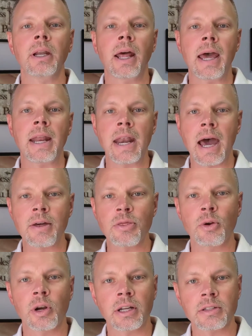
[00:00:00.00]
But at nine
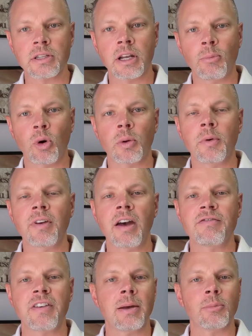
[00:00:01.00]
thirty on Sunday morning, we've
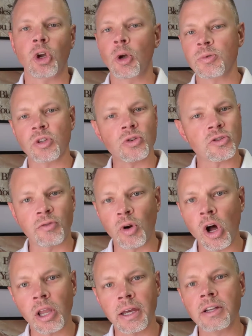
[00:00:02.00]
got family groups, and those are
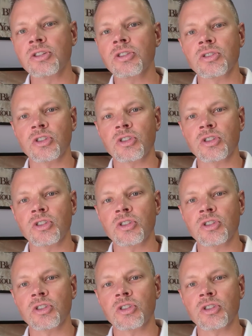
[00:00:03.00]
for all ages.